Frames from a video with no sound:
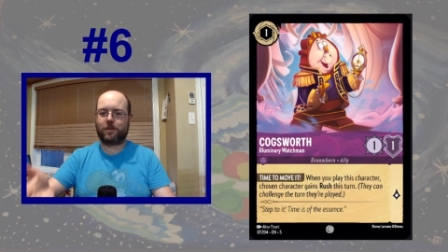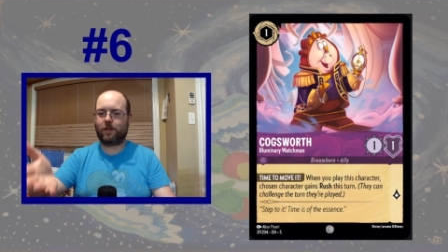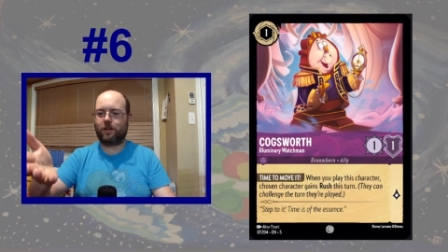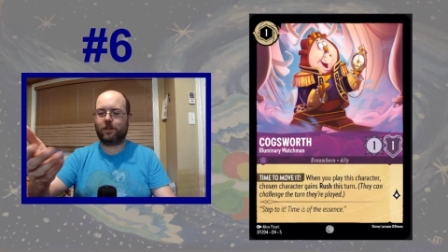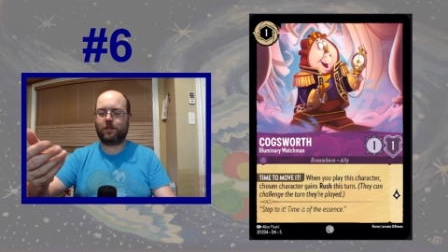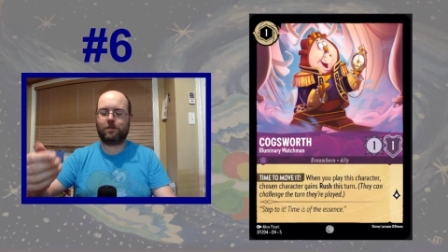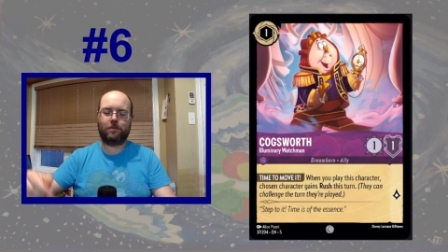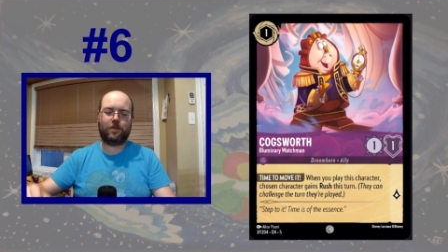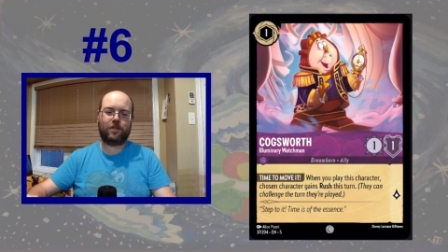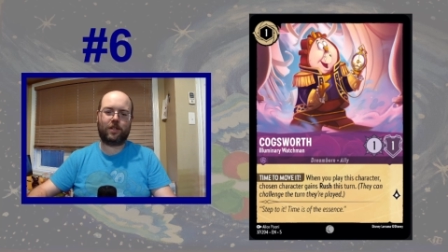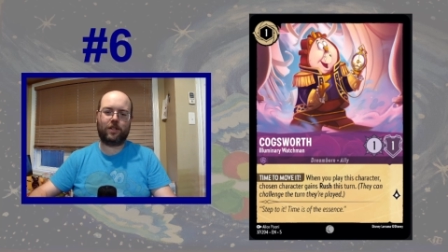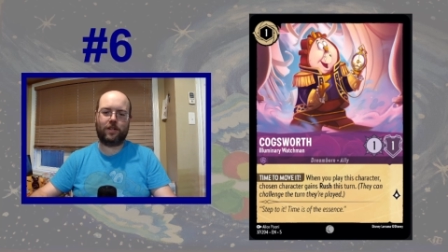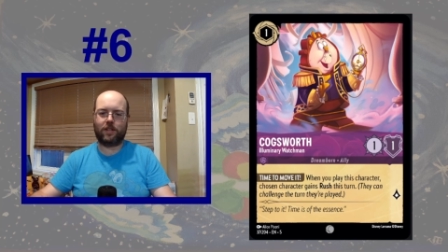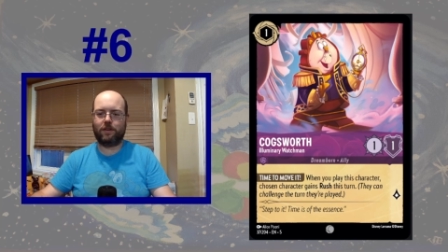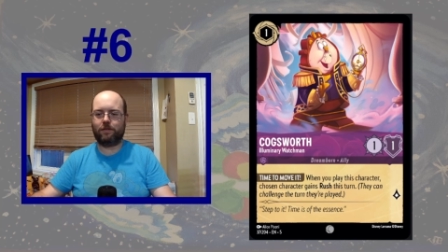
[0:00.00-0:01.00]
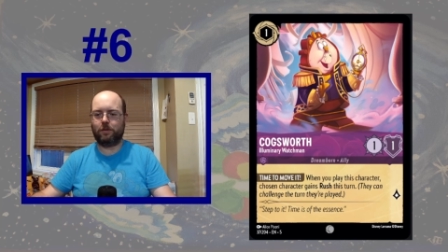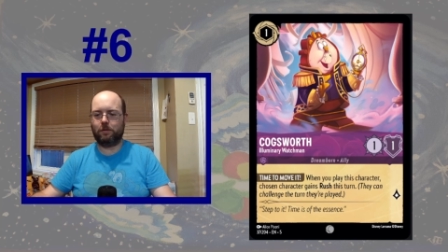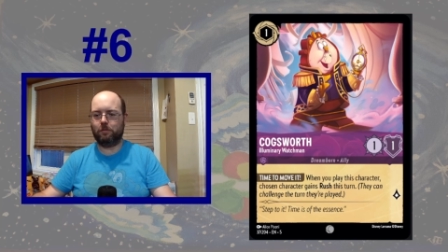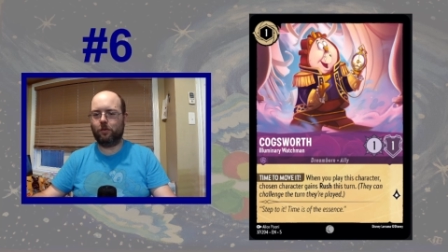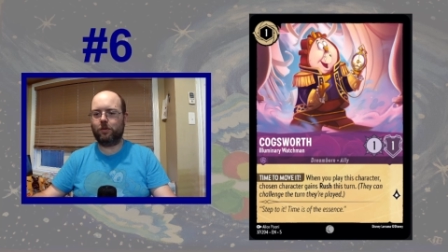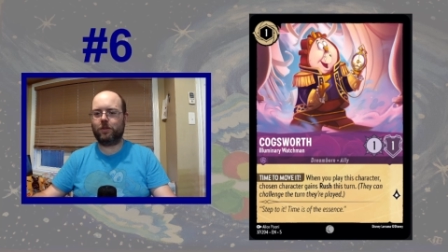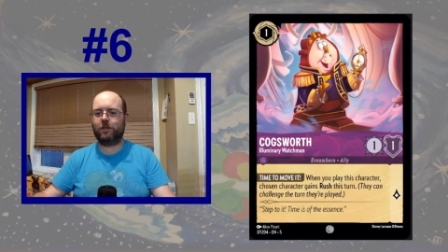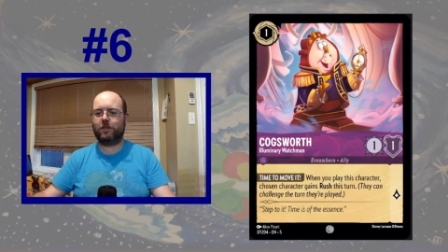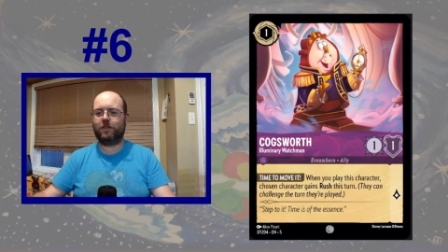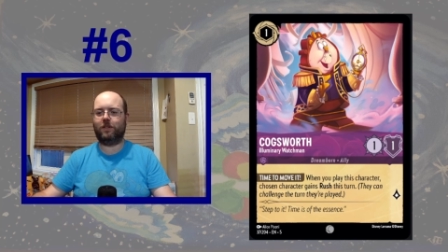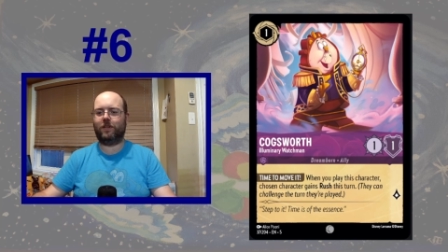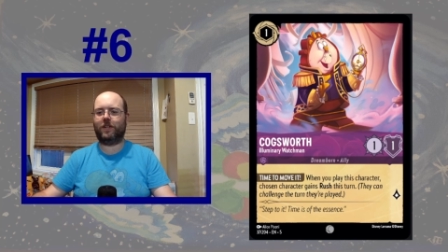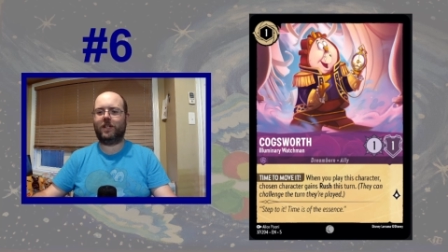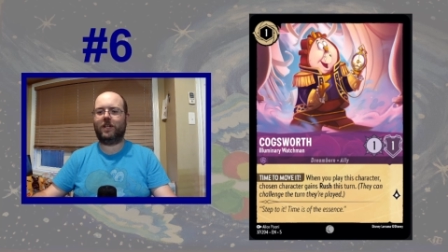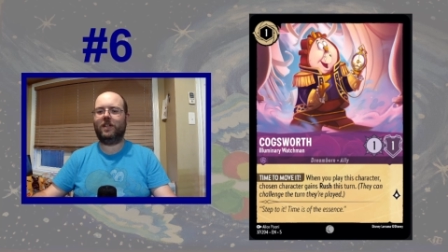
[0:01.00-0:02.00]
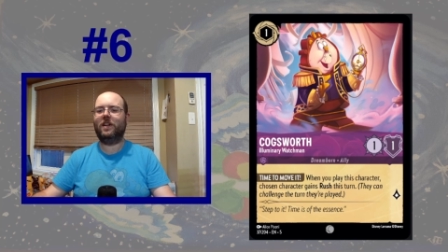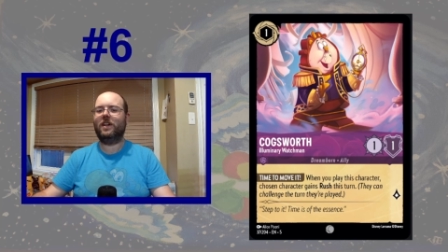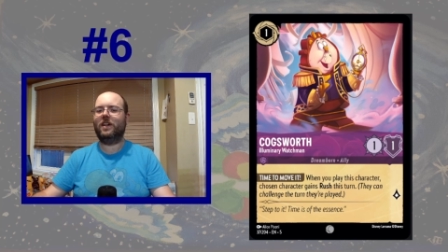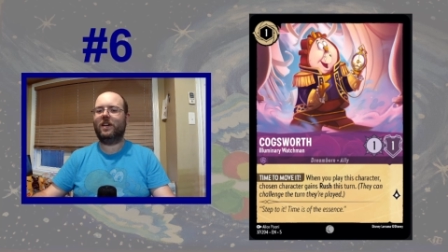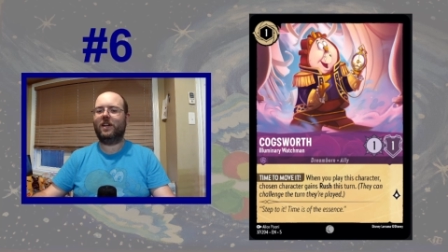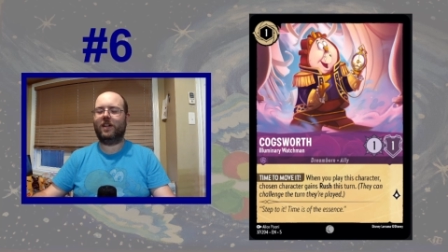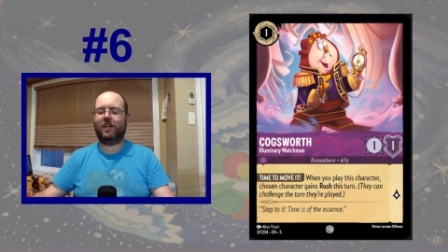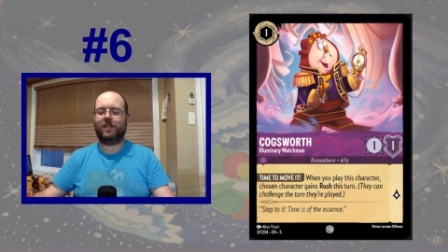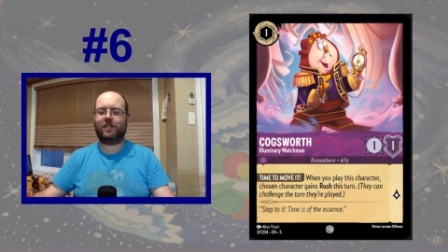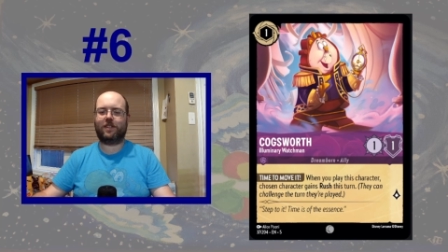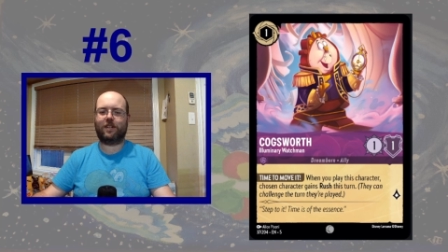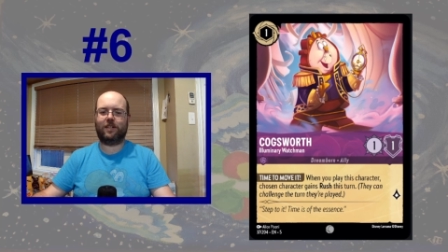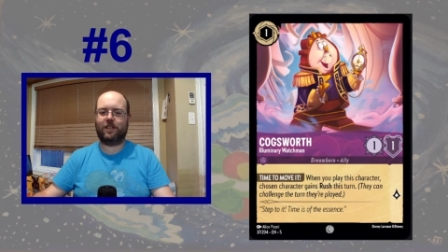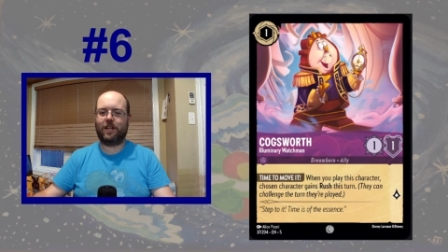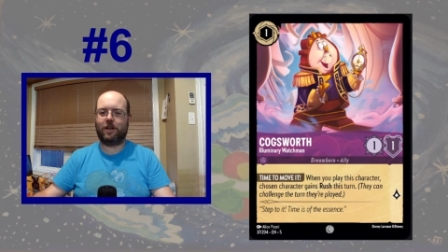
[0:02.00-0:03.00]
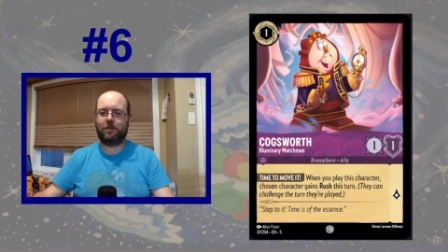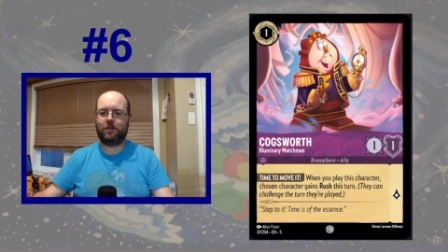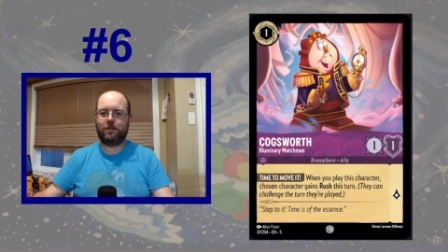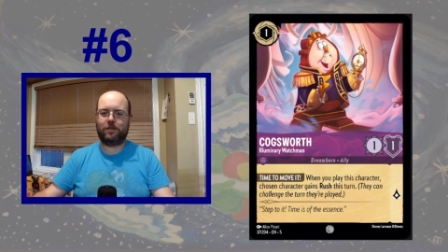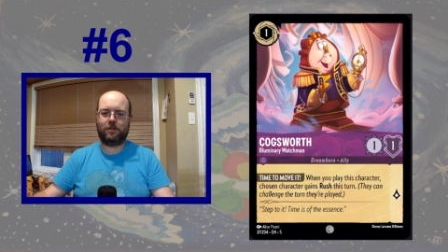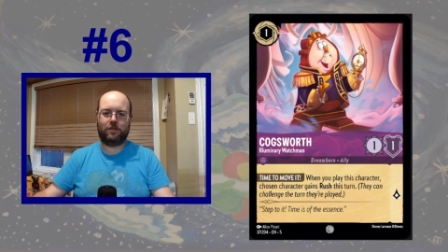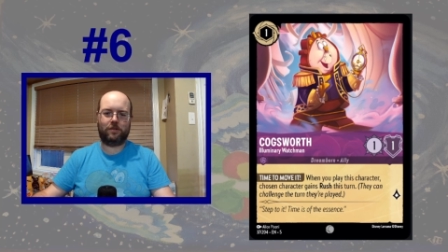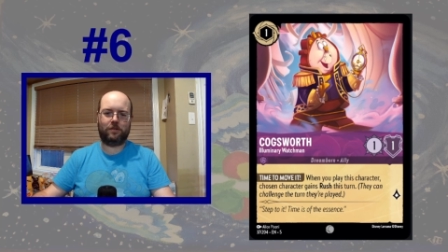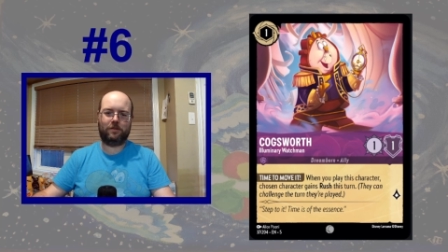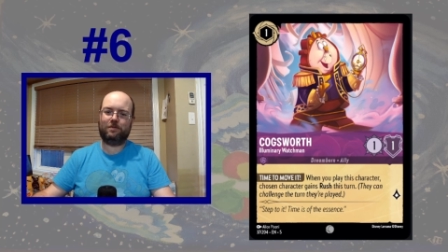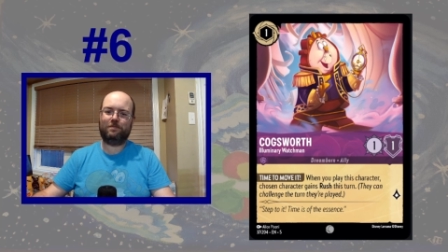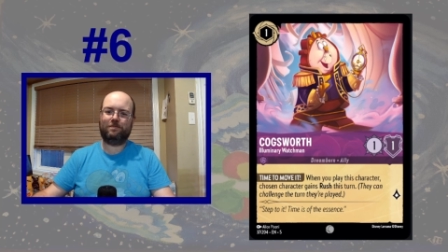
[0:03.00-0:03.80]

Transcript: Cogsworth's going to give you more utility. He's going to allow you to